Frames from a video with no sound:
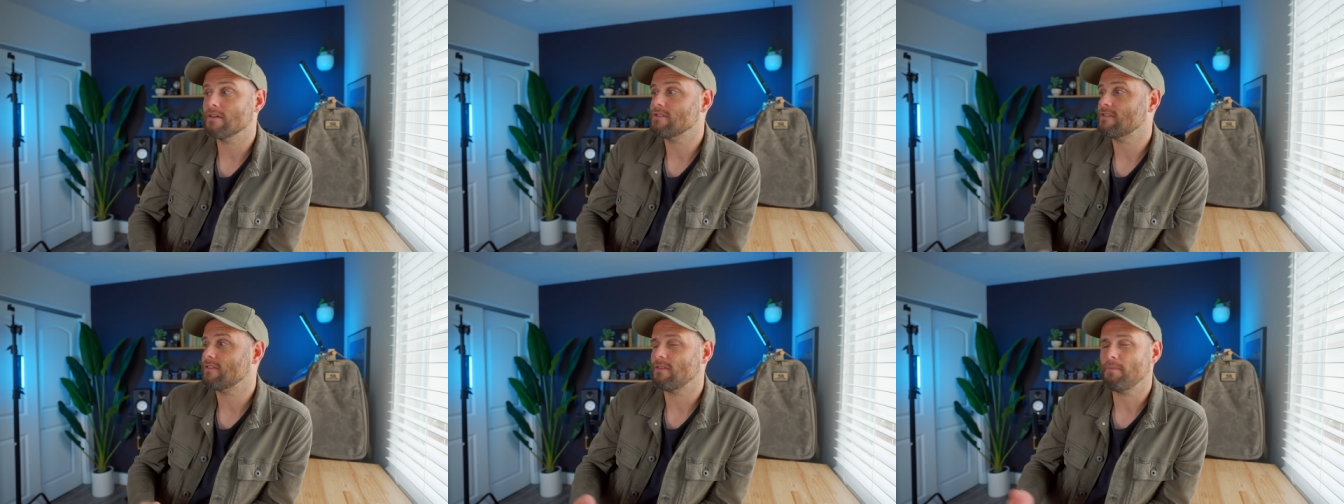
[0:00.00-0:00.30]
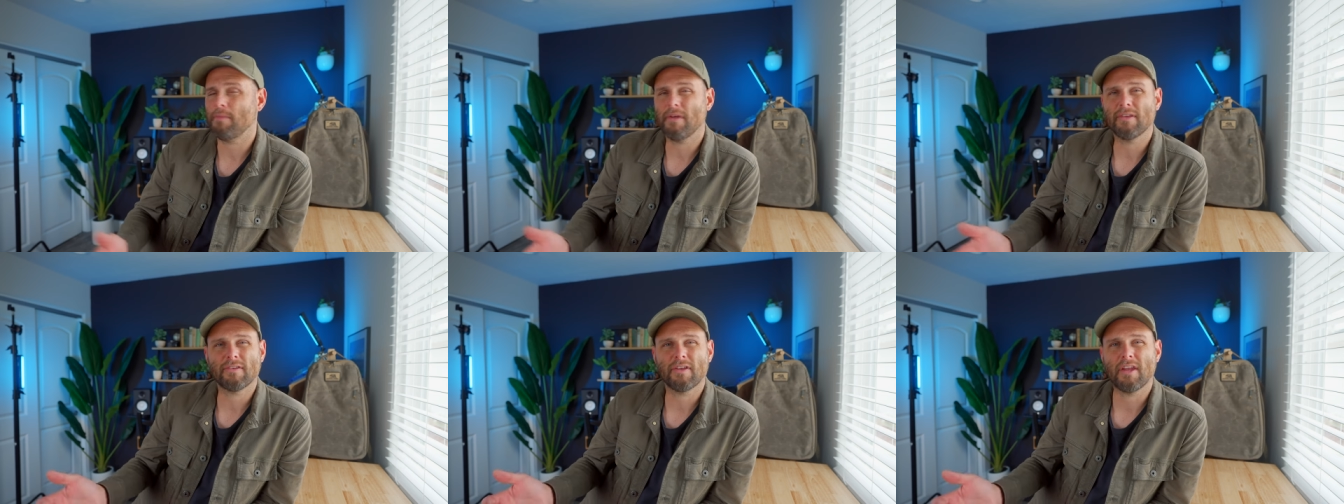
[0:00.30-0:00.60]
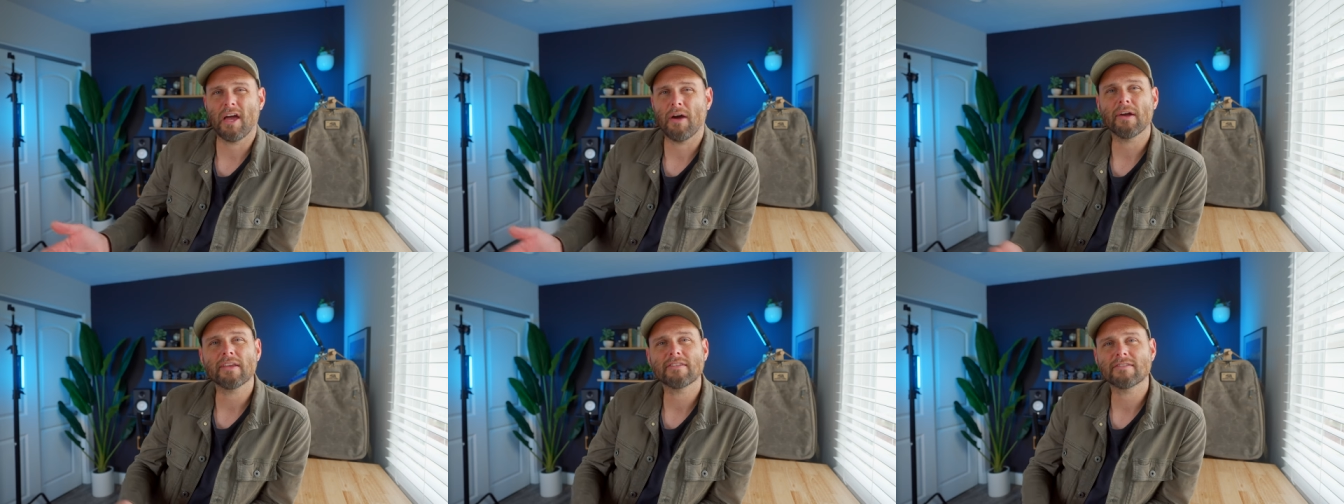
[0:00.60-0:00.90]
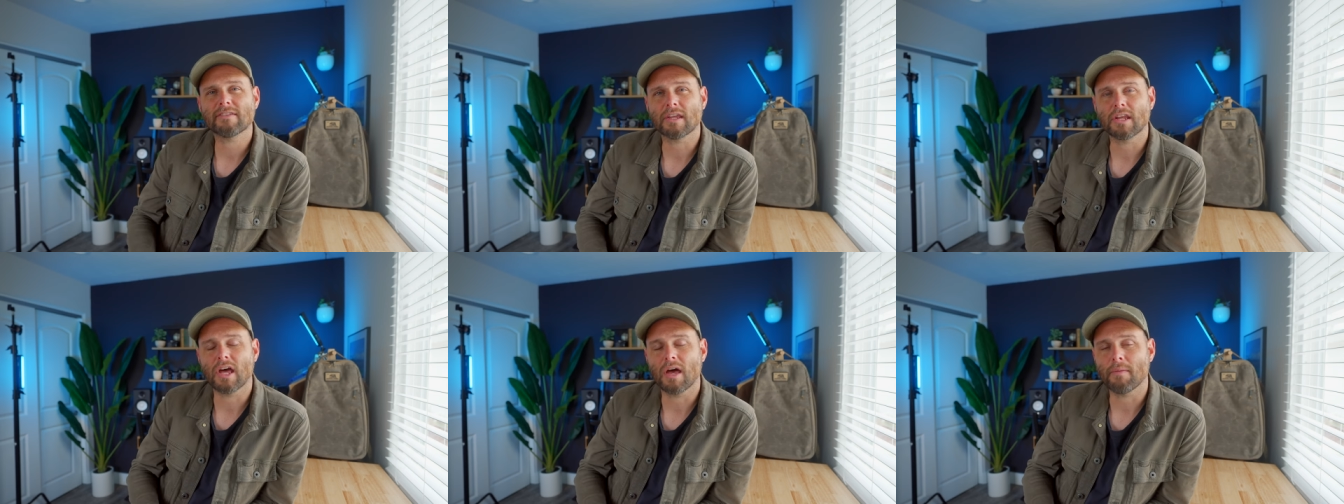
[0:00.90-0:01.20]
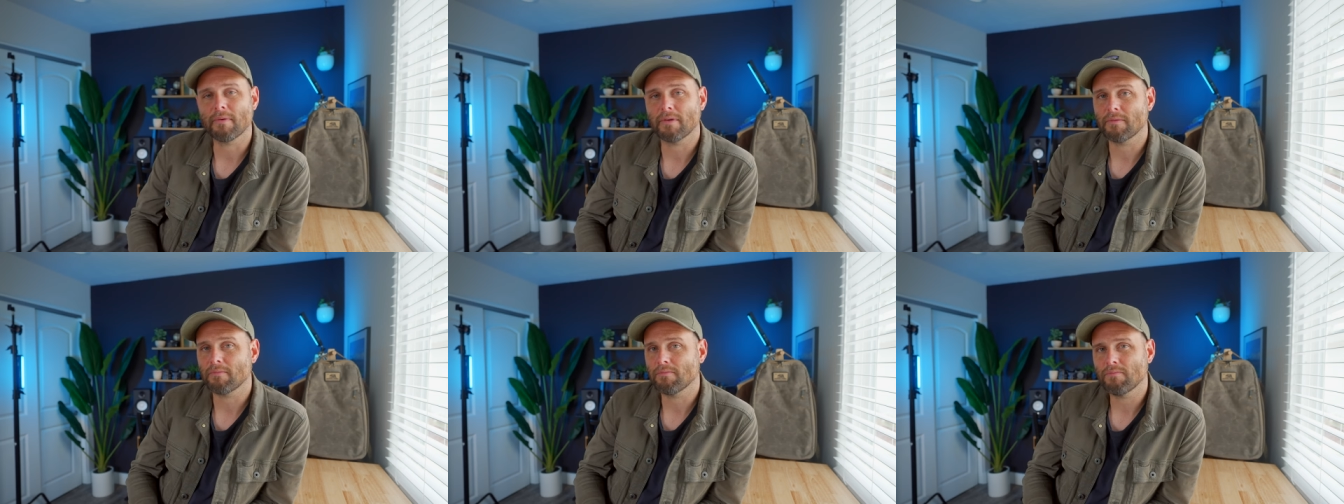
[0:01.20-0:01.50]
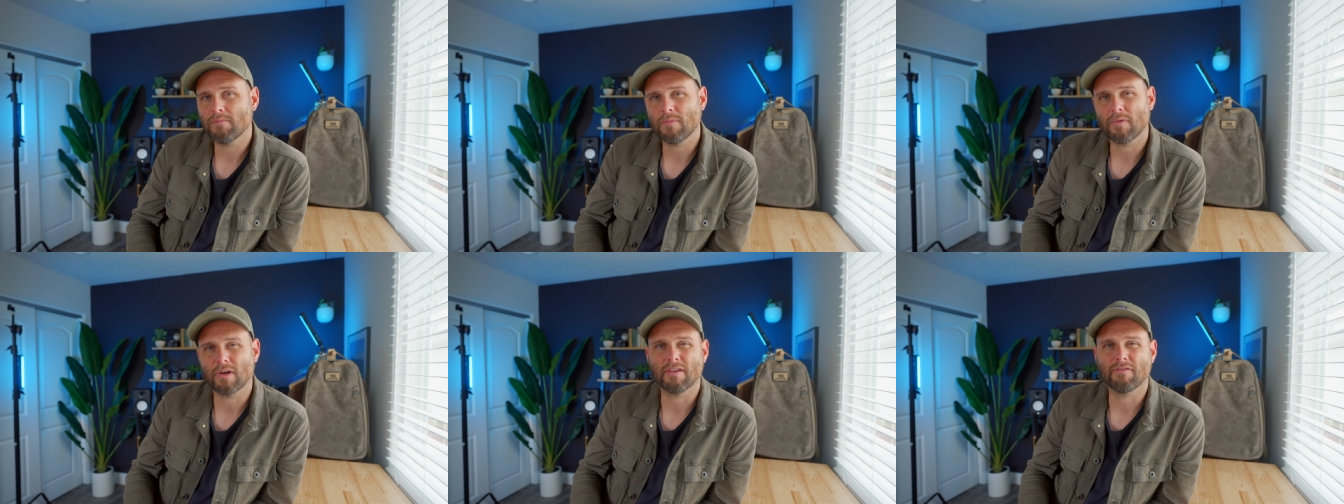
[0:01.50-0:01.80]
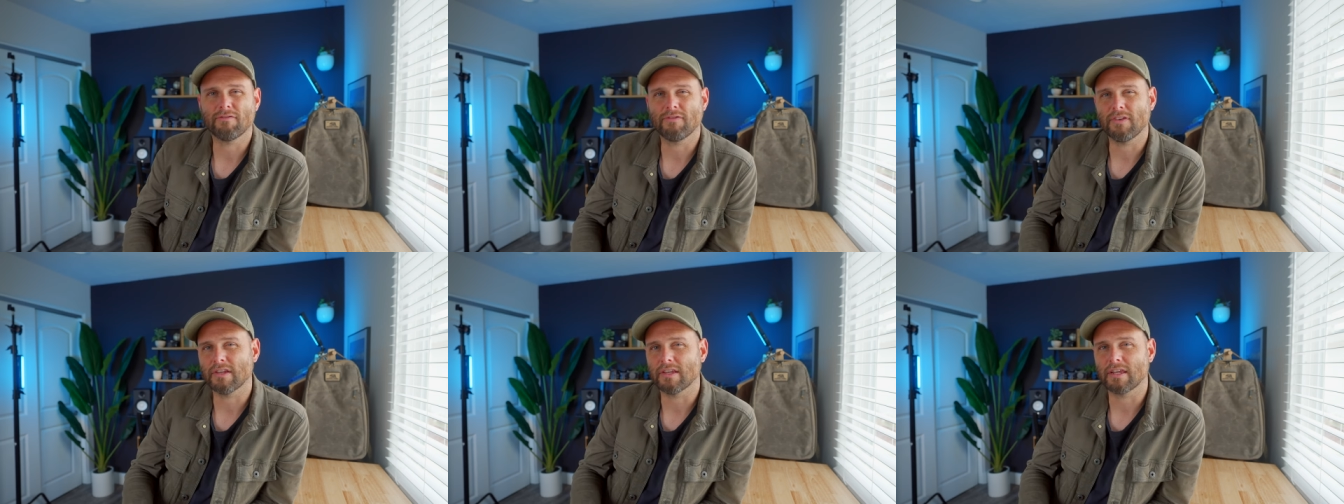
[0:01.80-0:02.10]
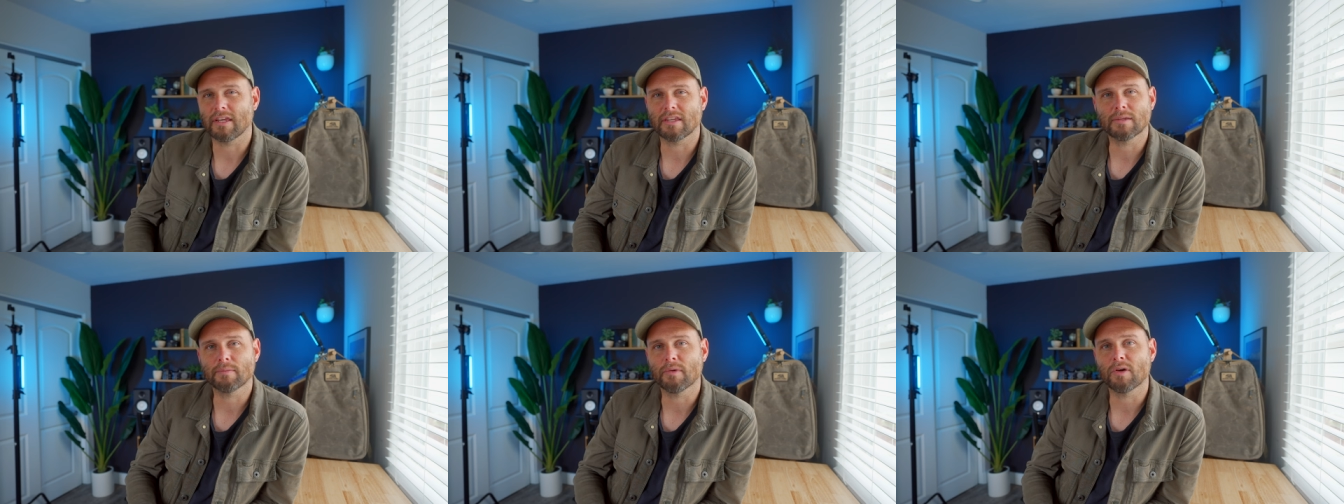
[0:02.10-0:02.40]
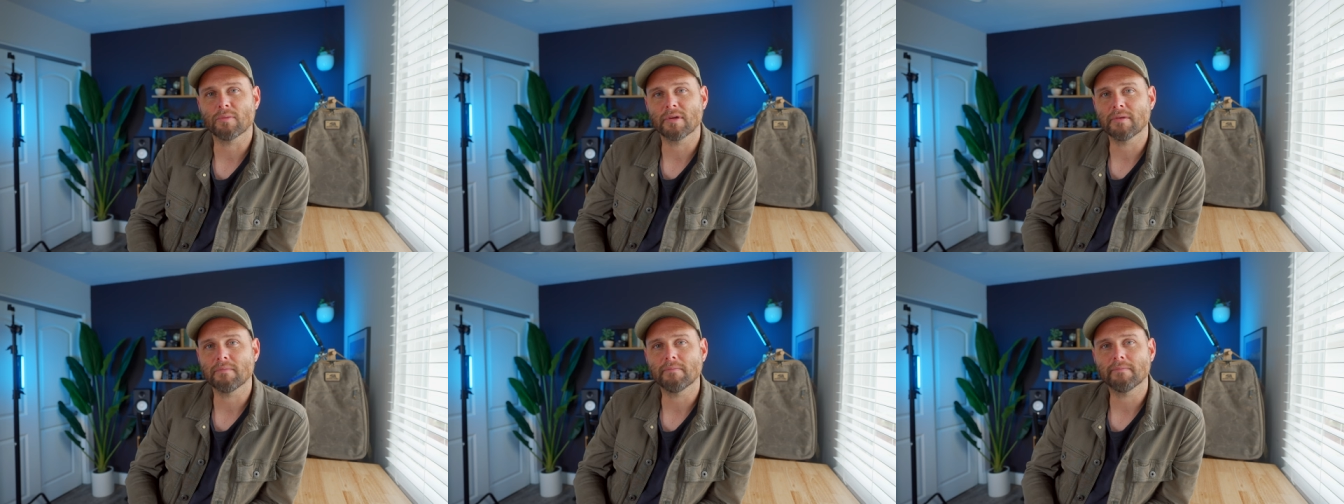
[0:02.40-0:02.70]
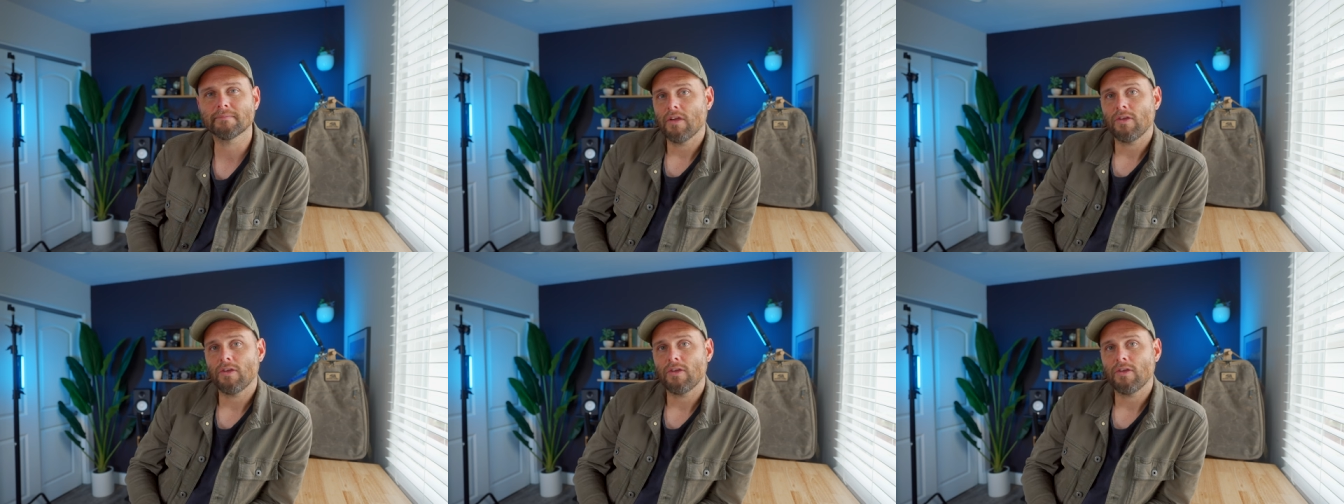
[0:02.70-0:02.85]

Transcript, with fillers: It just depends on how I set up and what I'm feeling in the moment.